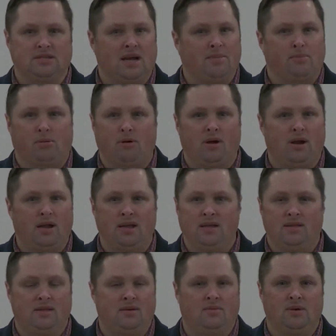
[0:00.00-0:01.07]
I pray
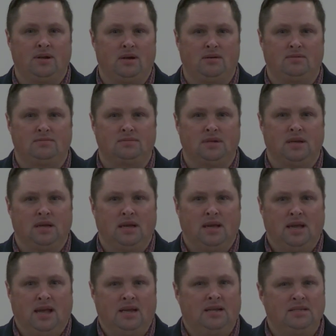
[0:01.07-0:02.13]
that we don't.
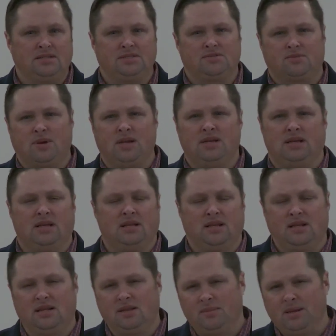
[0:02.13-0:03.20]
And this is, re- and,
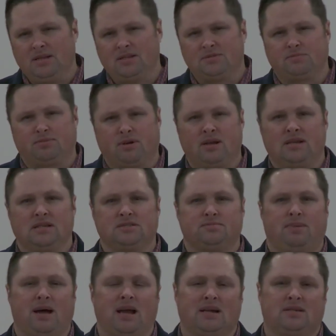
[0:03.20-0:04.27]
and let me just bring this
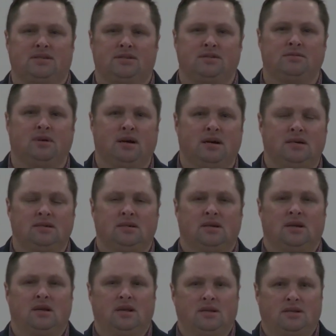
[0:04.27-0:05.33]
back to. Uh,
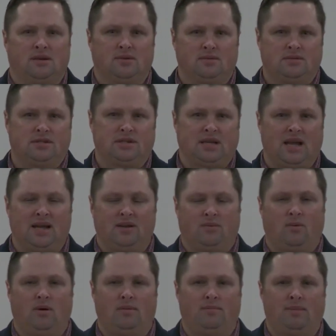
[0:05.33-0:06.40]
to, to kind of
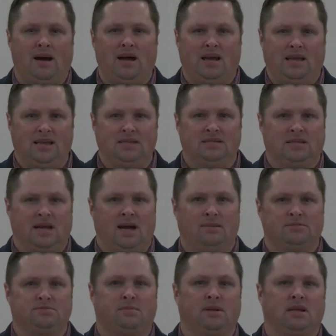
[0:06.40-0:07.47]
what my end
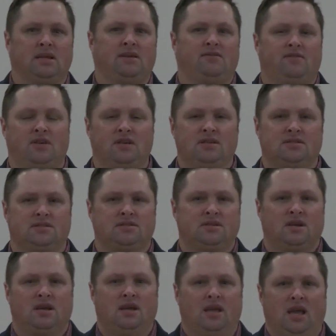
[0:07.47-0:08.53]
times belief is.
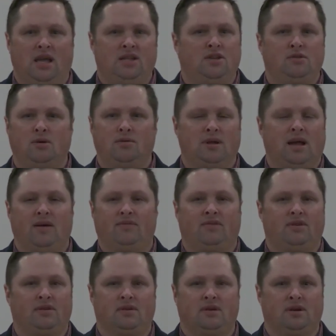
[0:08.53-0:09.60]
And you don't have
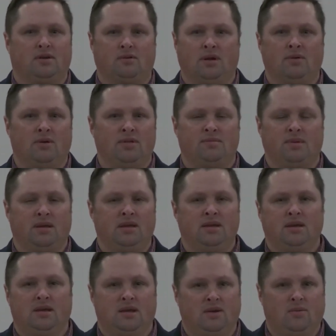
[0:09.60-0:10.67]
to agree with me,
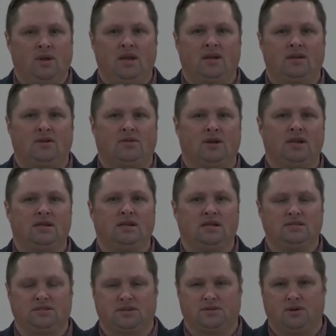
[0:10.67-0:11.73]
and we can agree to
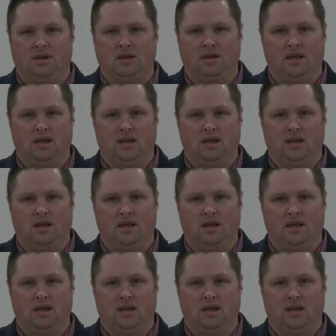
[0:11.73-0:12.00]
disagree.